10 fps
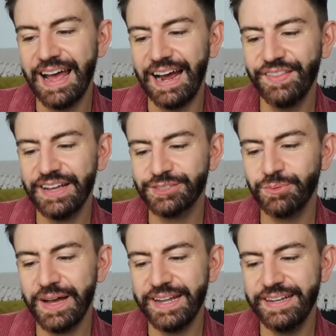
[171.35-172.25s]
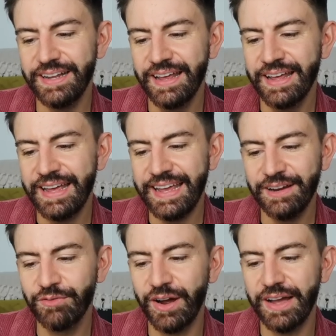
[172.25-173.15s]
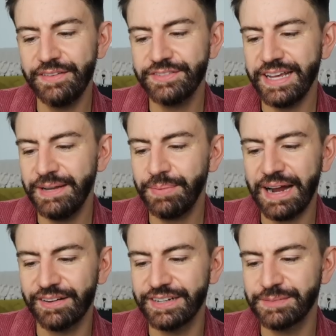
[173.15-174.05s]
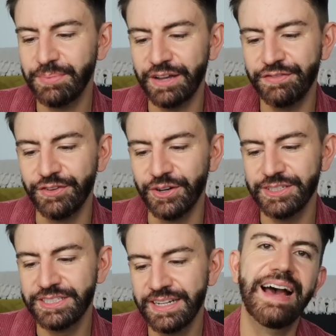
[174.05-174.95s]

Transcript: and that's when he arrived in Paris by foot,